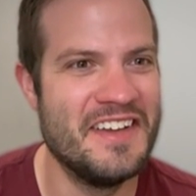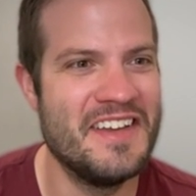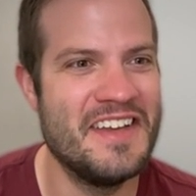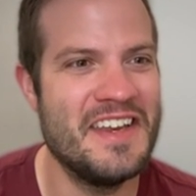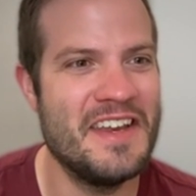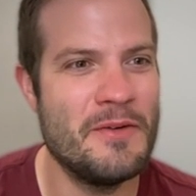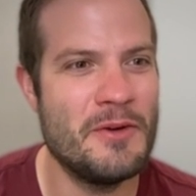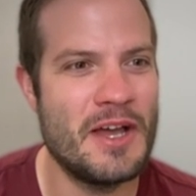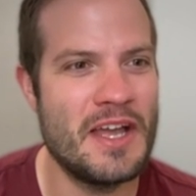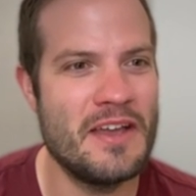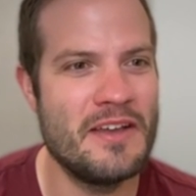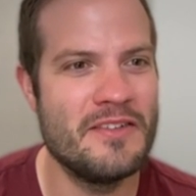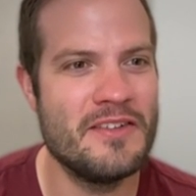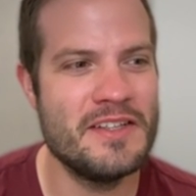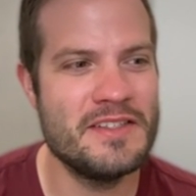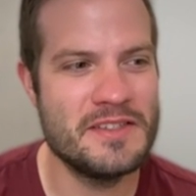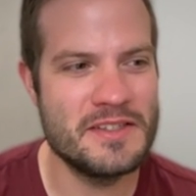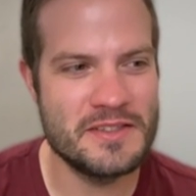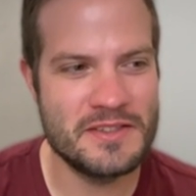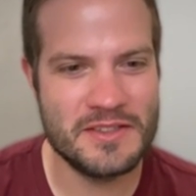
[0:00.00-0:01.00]
anyway,
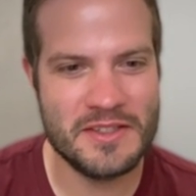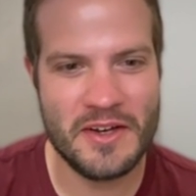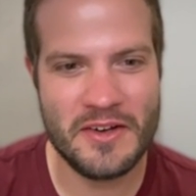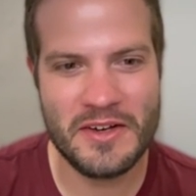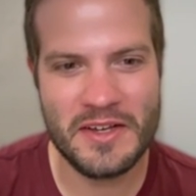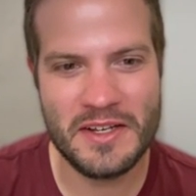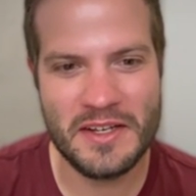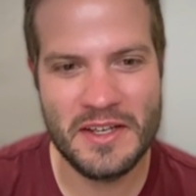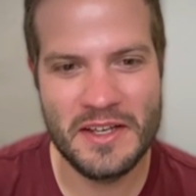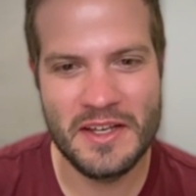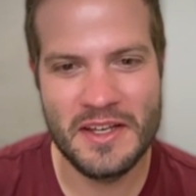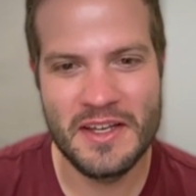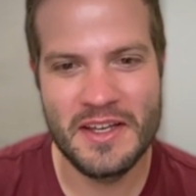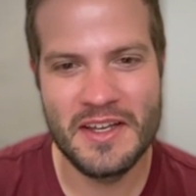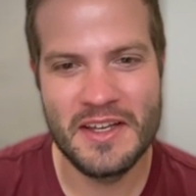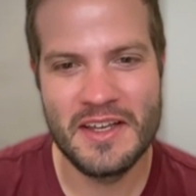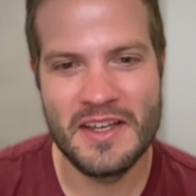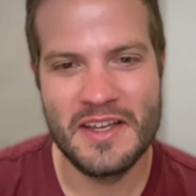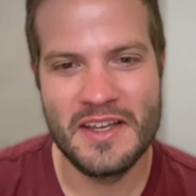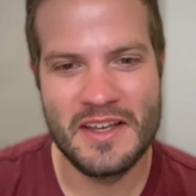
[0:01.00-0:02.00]
let's install it.
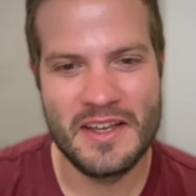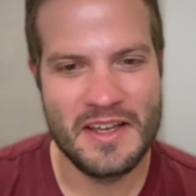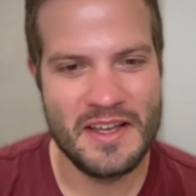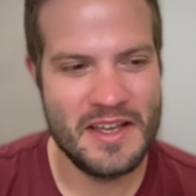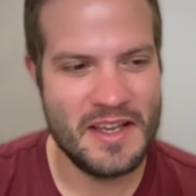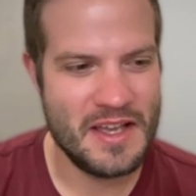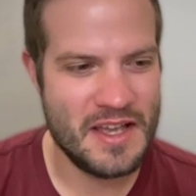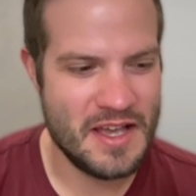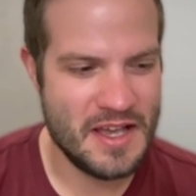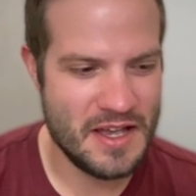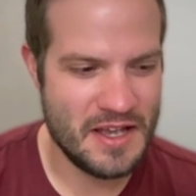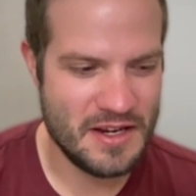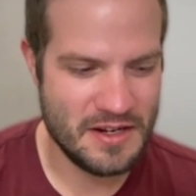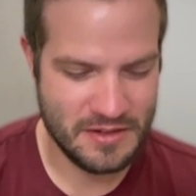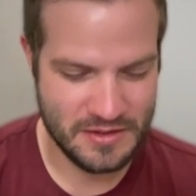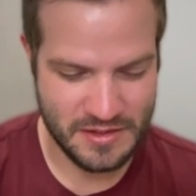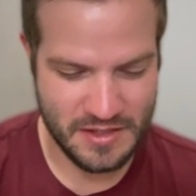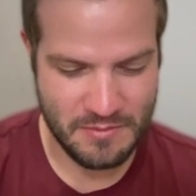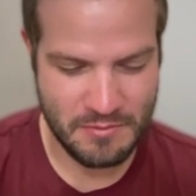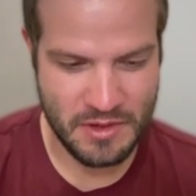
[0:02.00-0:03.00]
And I'll
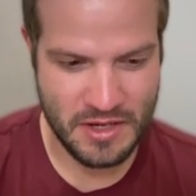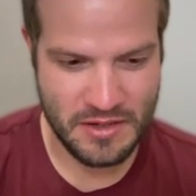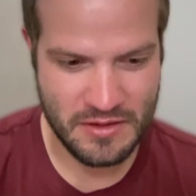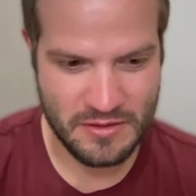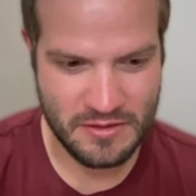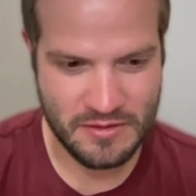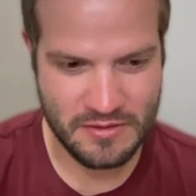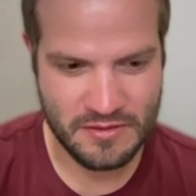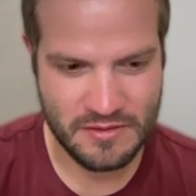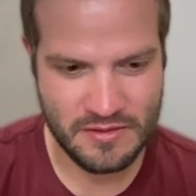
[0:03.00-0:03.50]
say bundle.